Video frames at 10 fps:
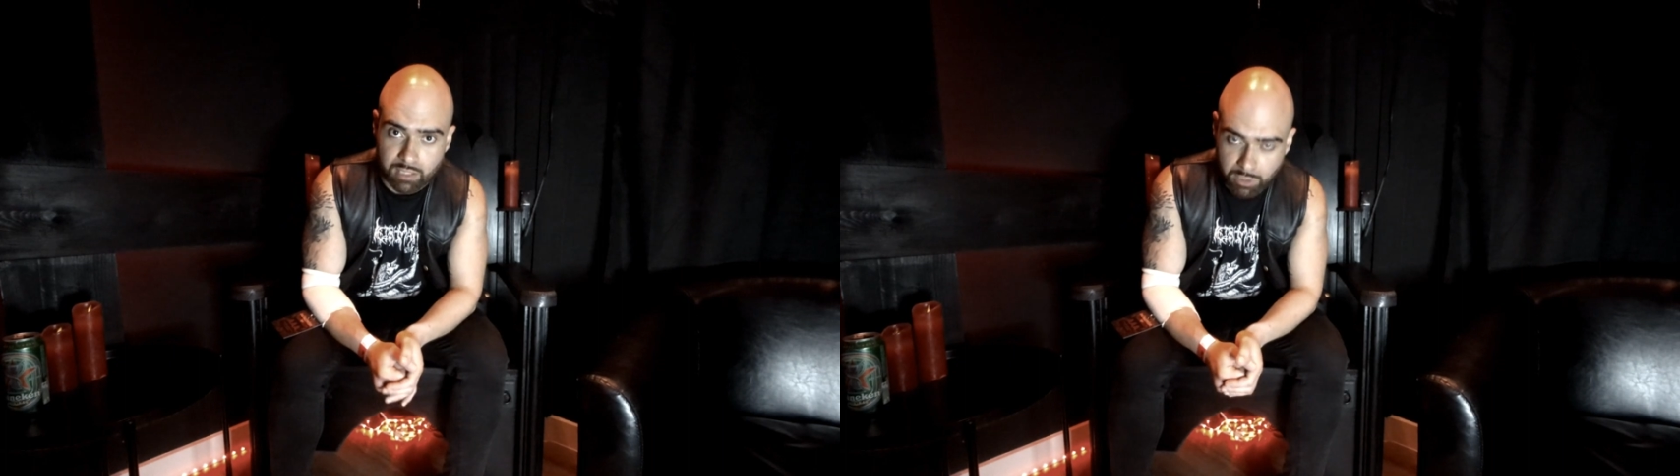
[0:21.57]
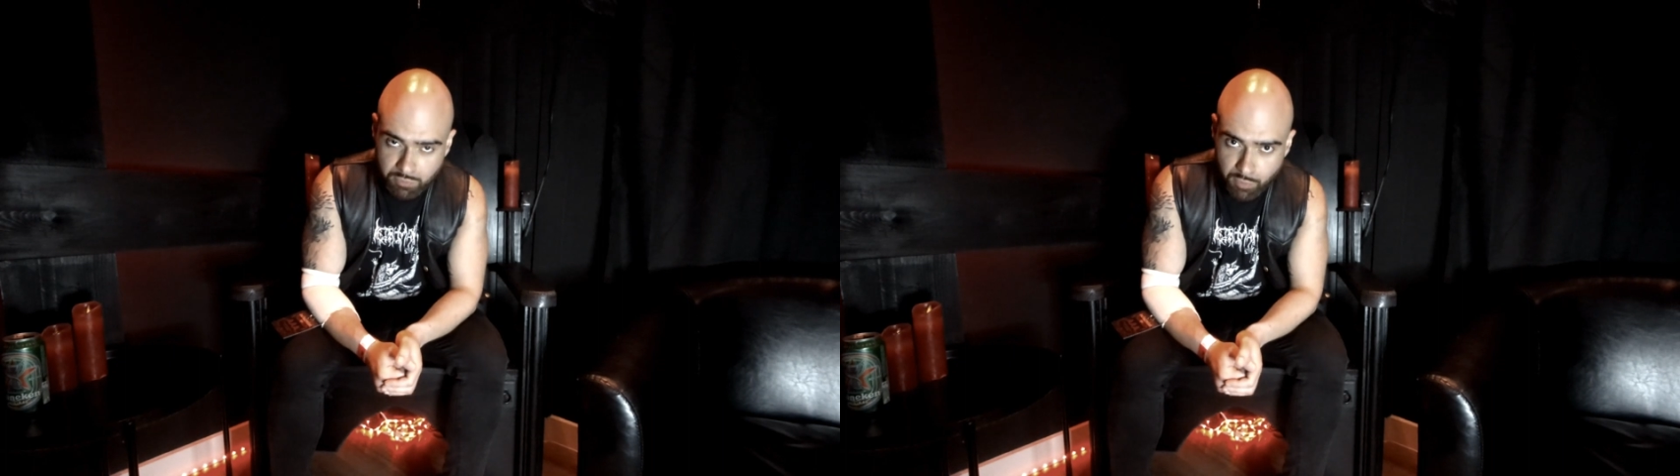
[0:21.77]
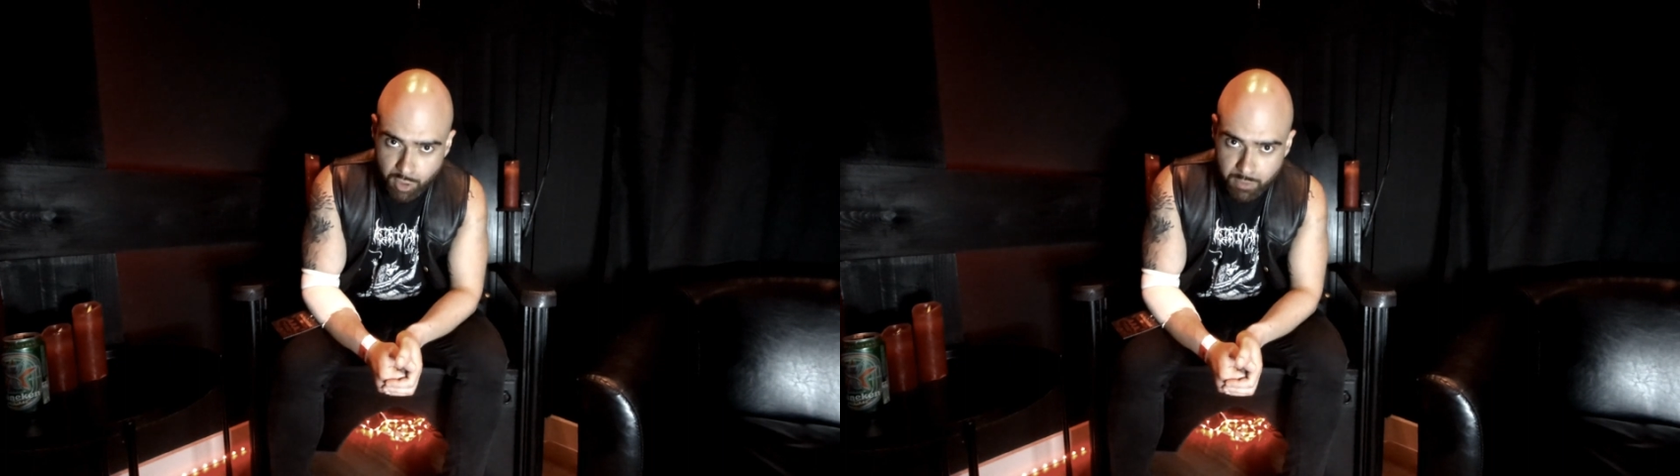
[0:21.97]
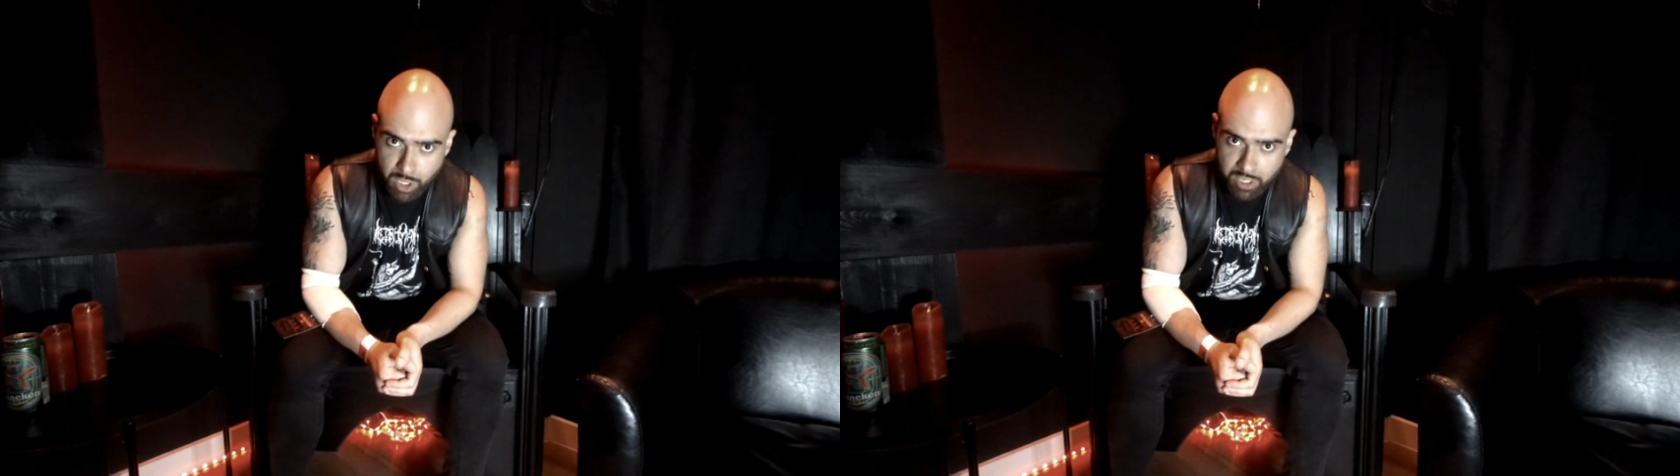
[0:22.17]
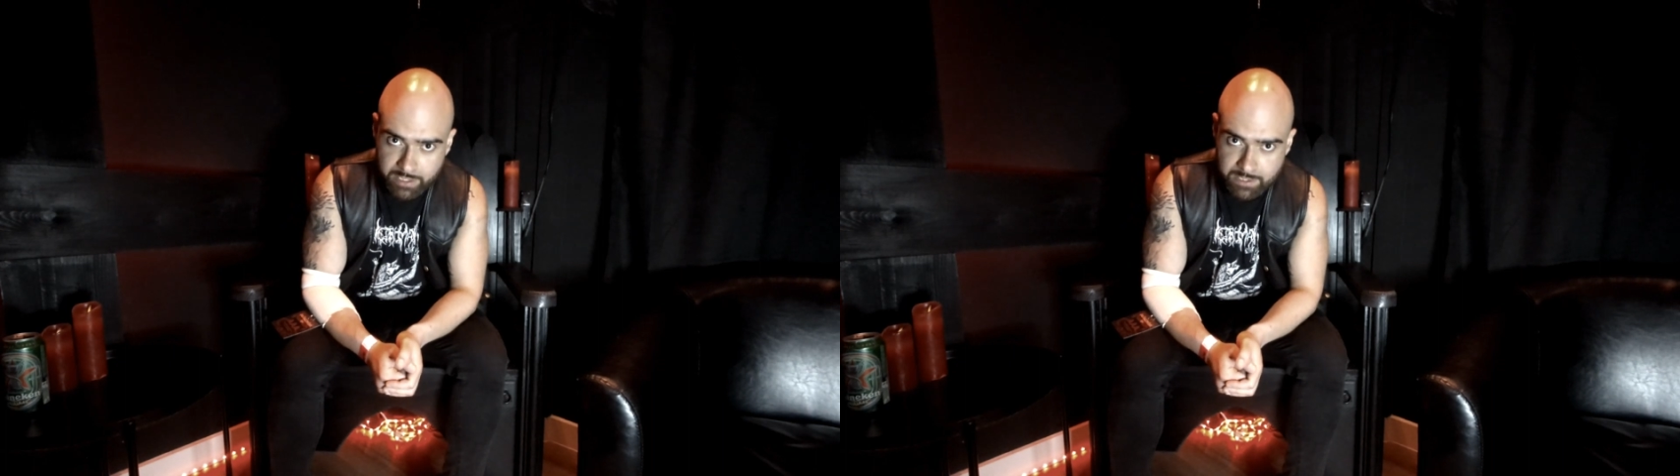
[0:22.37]
thank you for coming
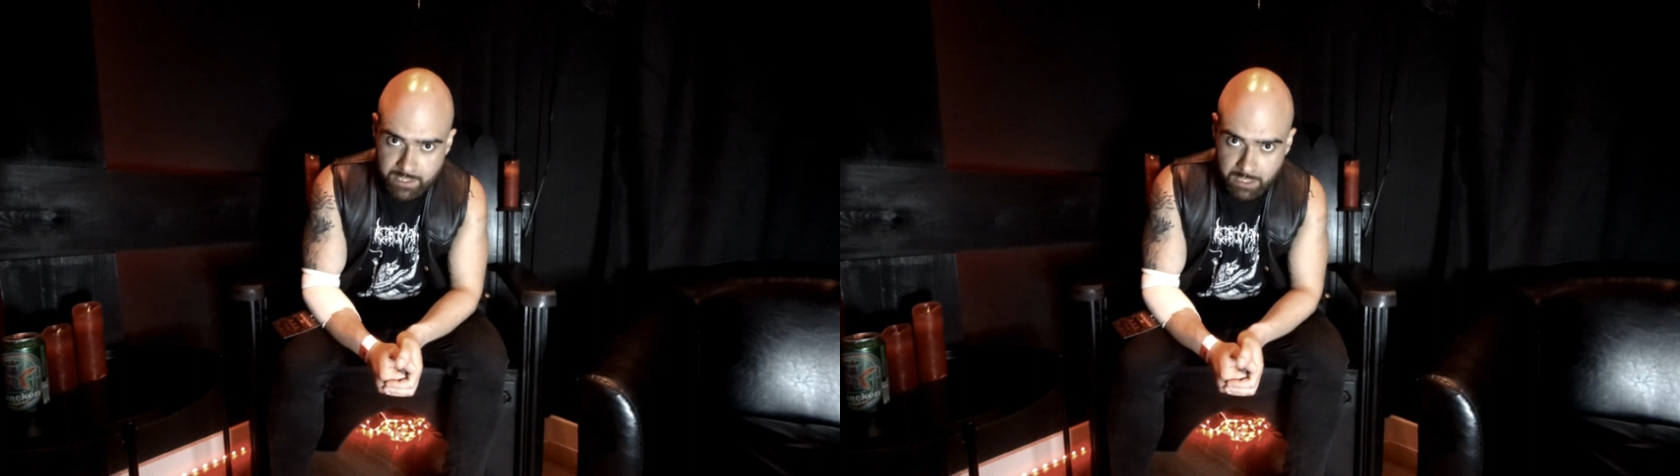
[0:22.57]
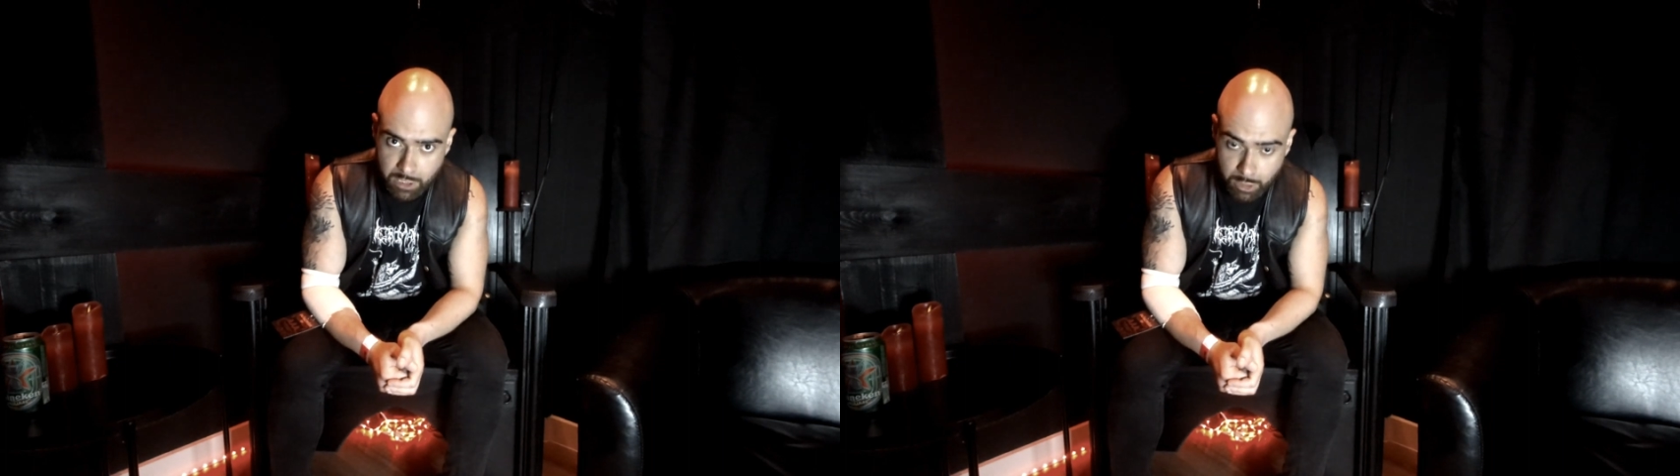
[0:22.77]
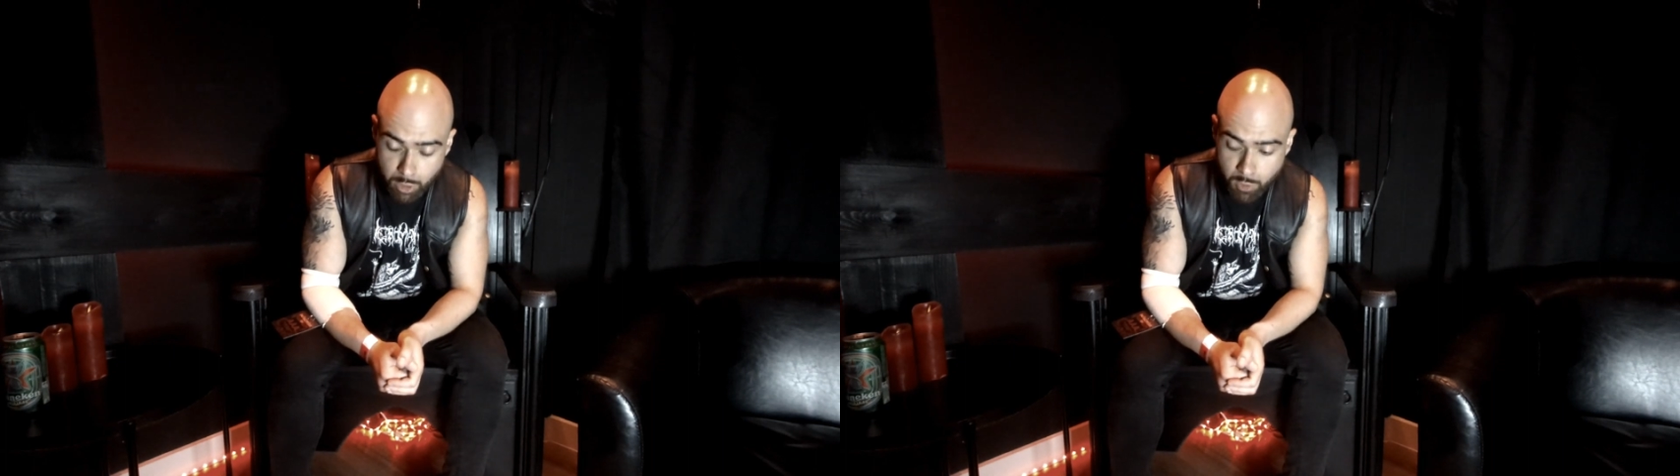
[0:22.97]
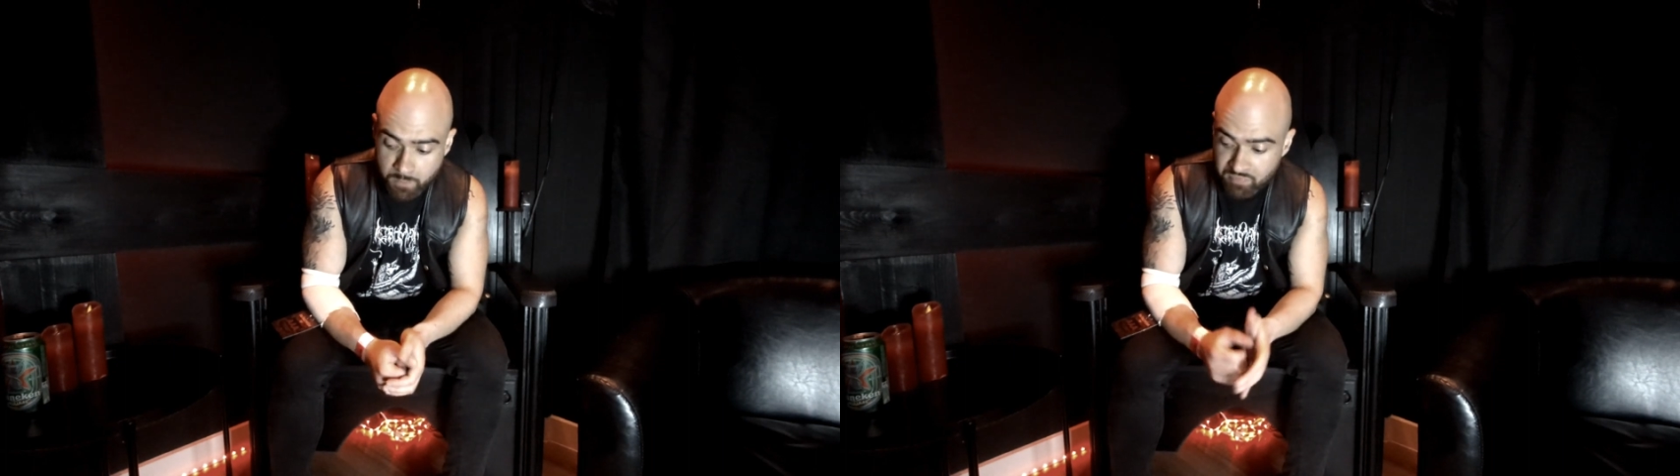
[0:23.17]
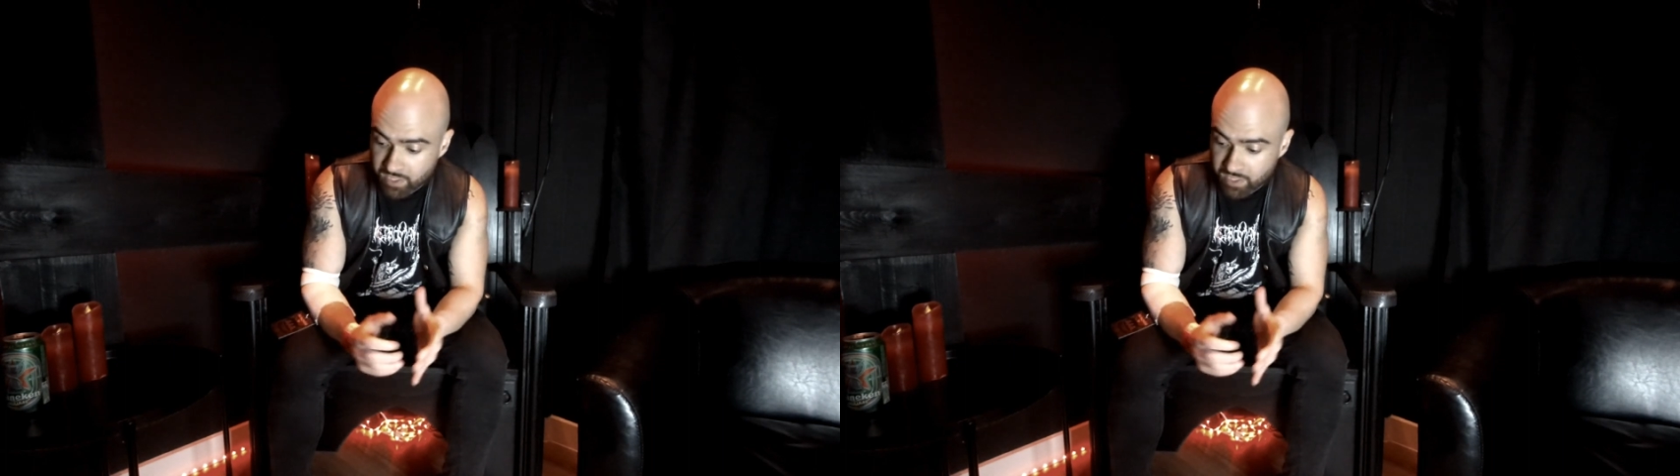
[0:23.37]
on and saying hello.